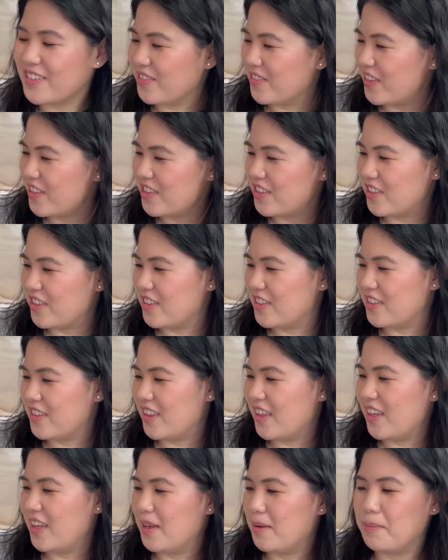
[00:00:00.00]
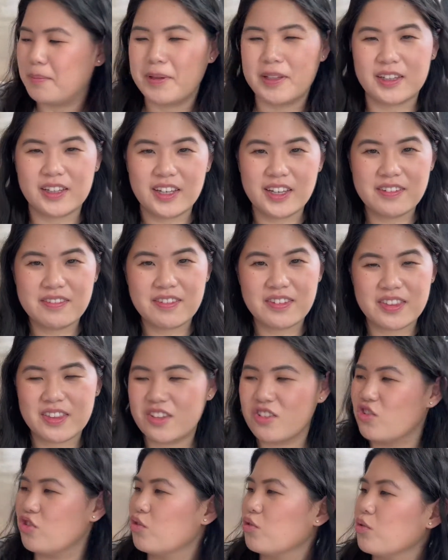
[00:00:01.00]
which is the belif
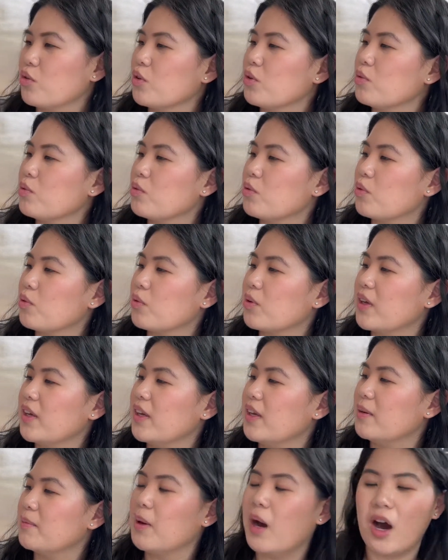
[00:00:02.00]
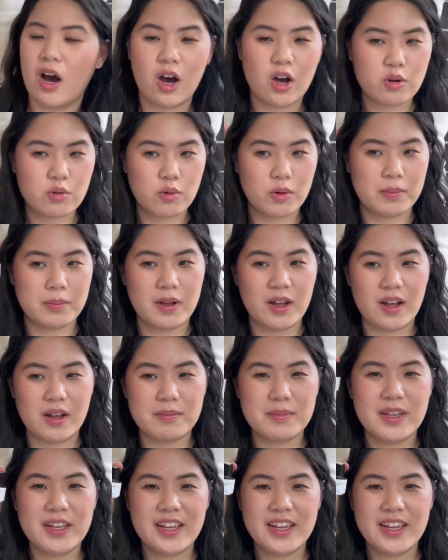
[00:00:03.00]
the True Cream Aqua Bomb